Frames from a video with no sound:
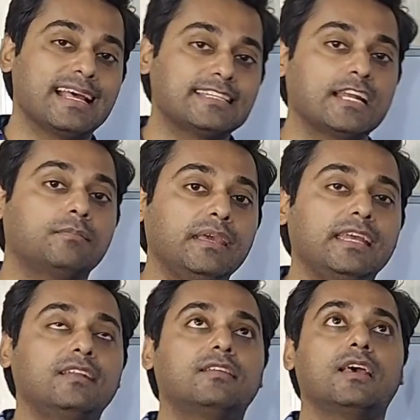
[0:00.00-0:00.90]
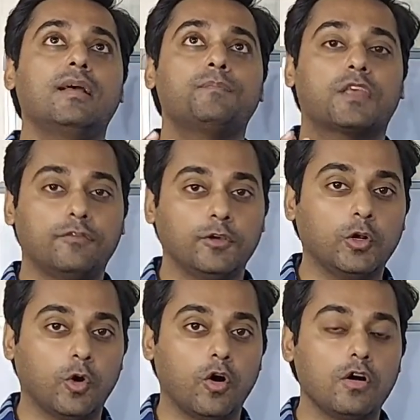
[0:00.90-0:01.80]
That means if you
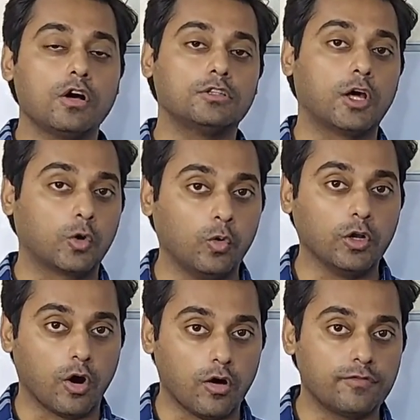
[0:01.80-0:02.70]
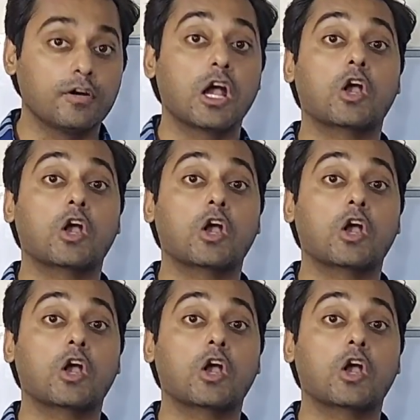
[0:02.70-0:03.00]
know the rule of